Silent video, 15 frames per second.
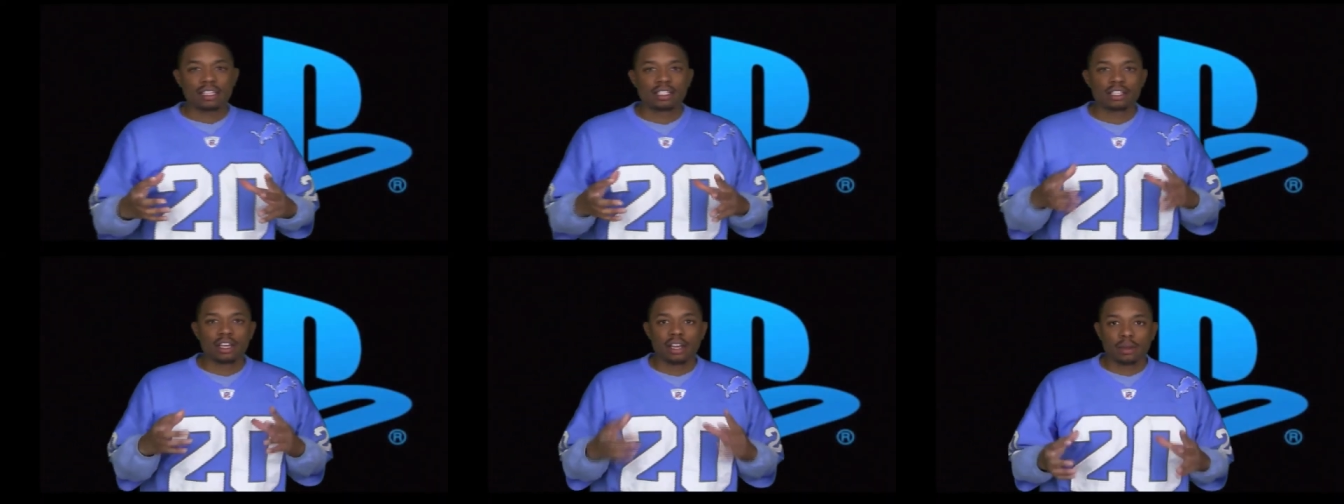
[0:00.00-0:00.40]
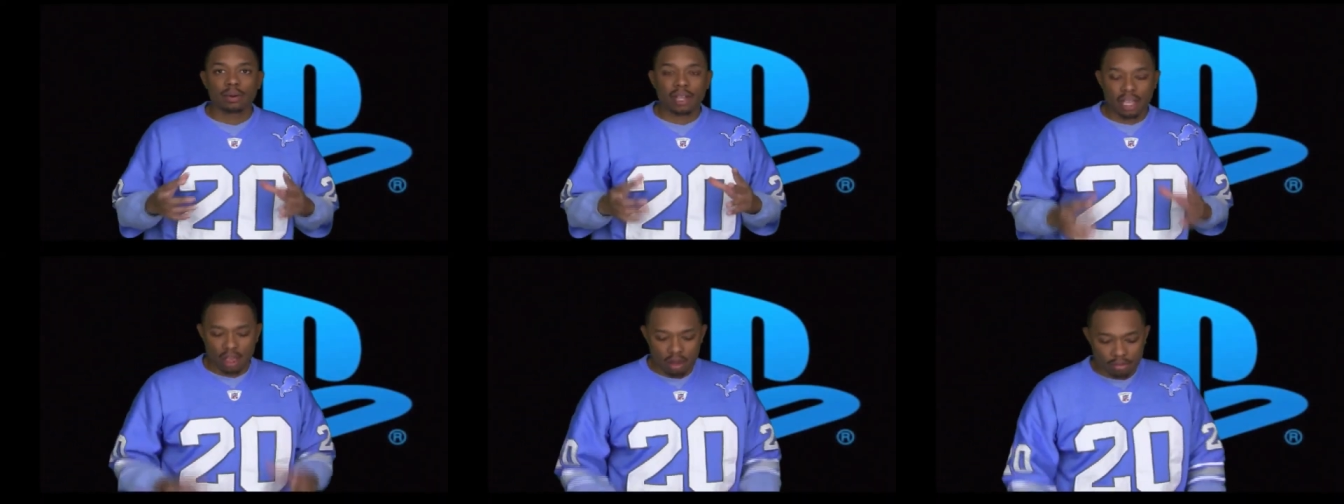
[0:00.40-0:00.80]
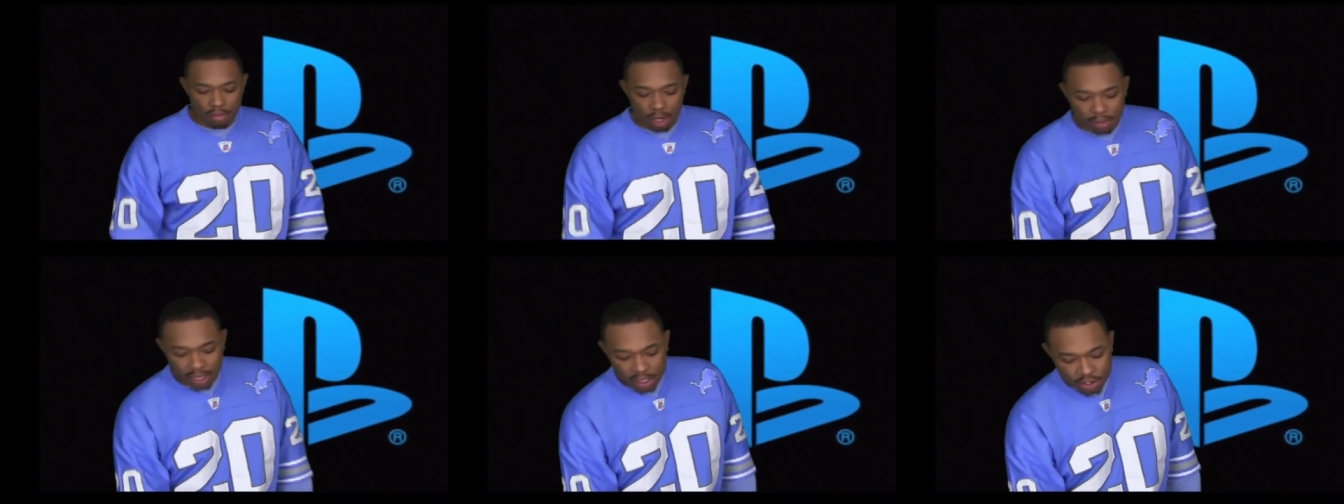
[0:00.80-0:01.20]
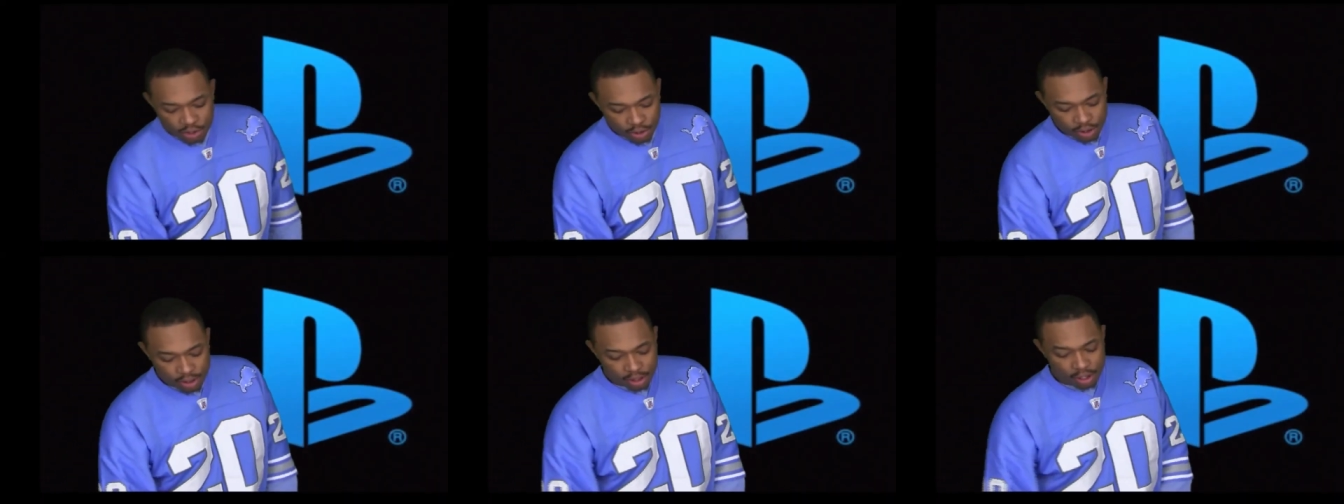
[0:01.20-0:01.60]
so here we go. Moment of
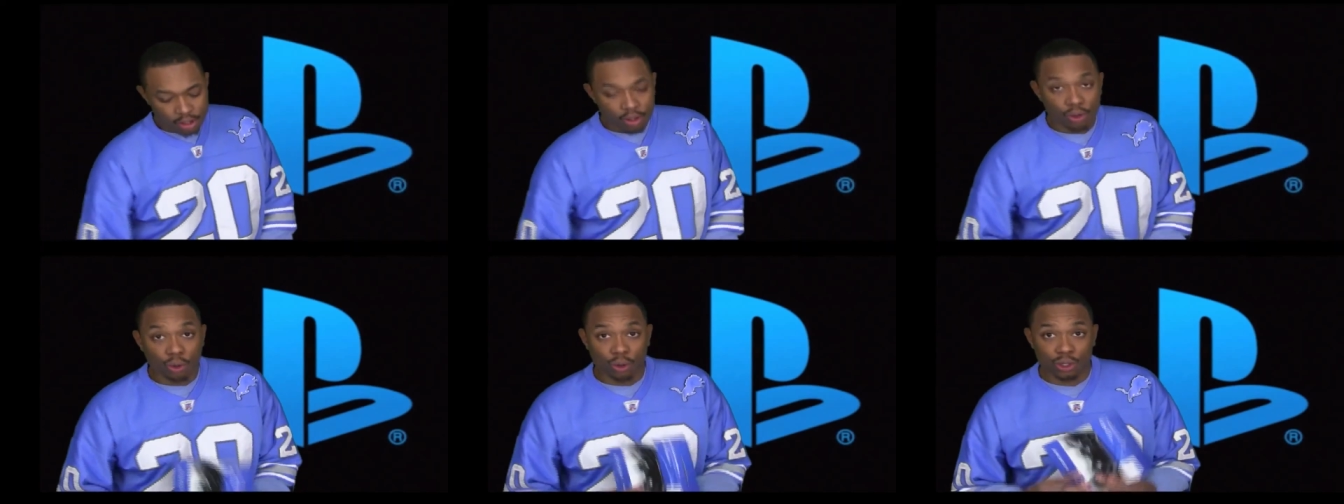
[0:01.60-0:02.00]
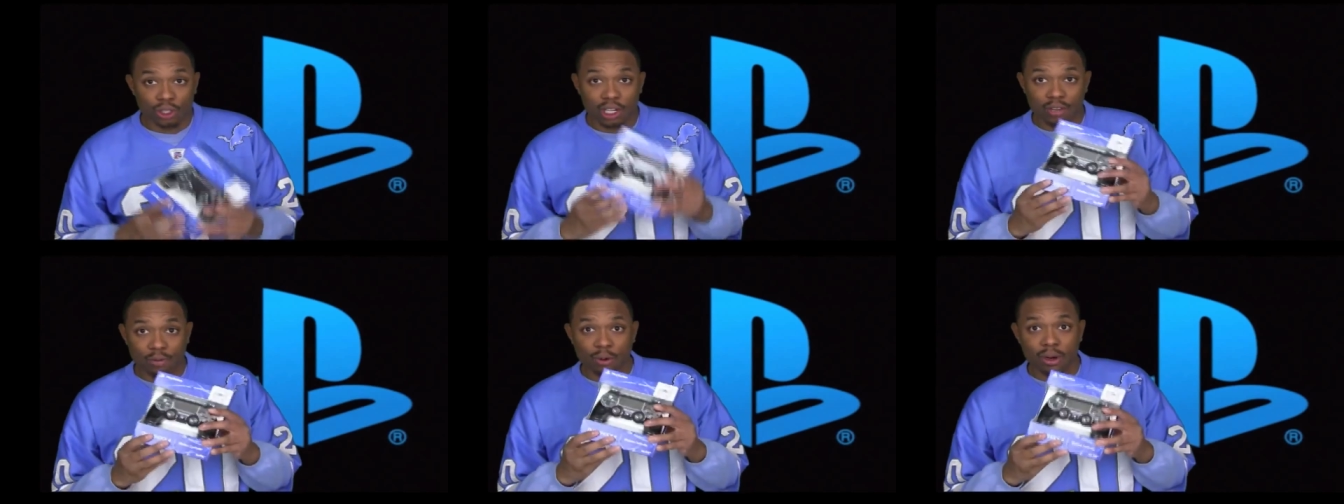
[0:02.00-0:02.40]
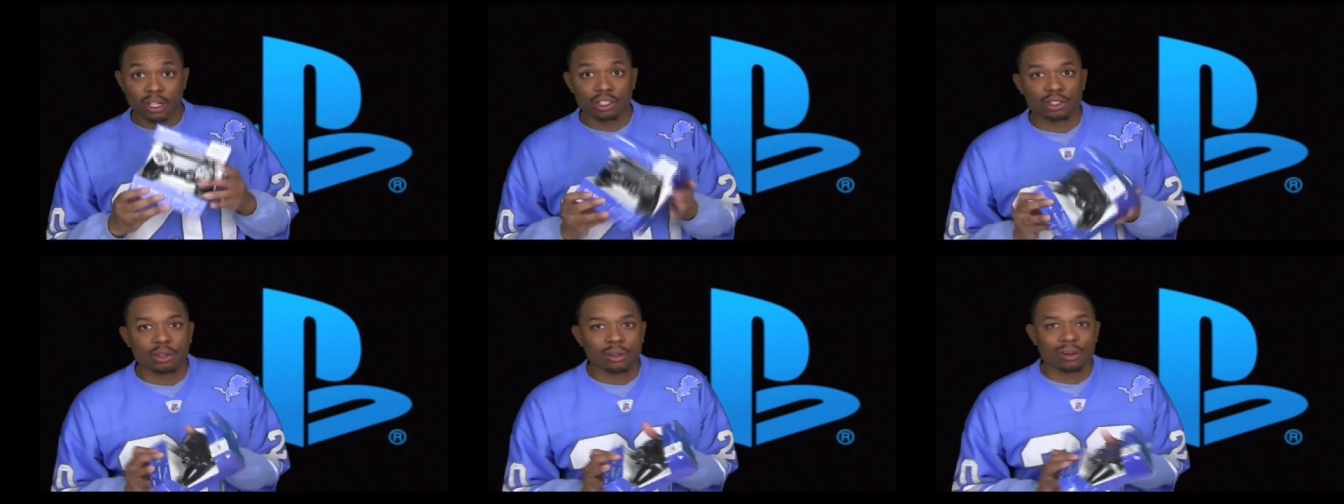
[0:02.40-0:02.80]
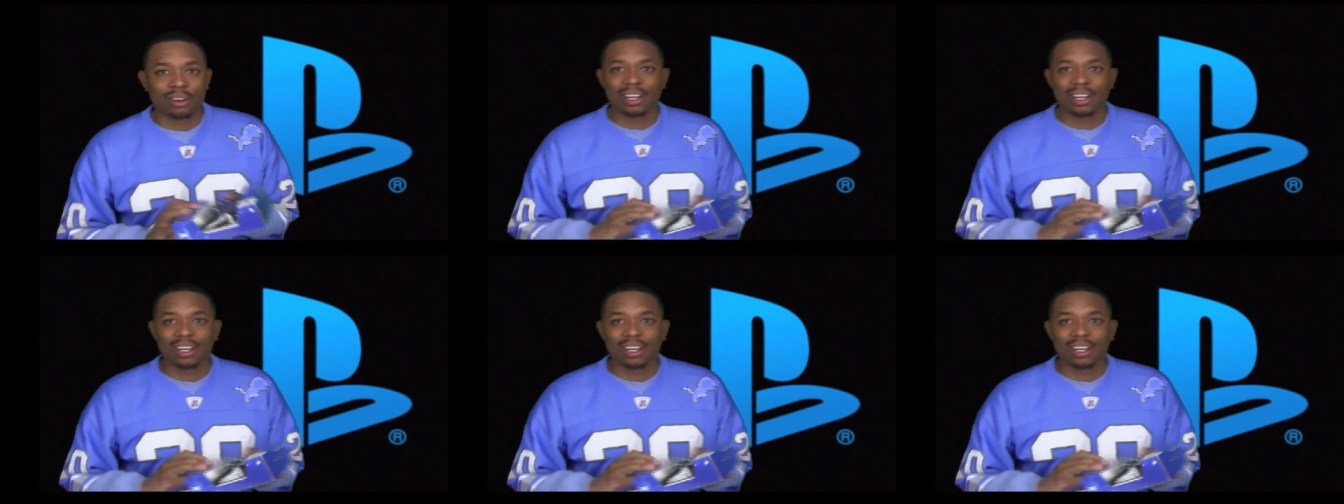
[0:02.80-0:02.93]
truth. DualShock 4 controller.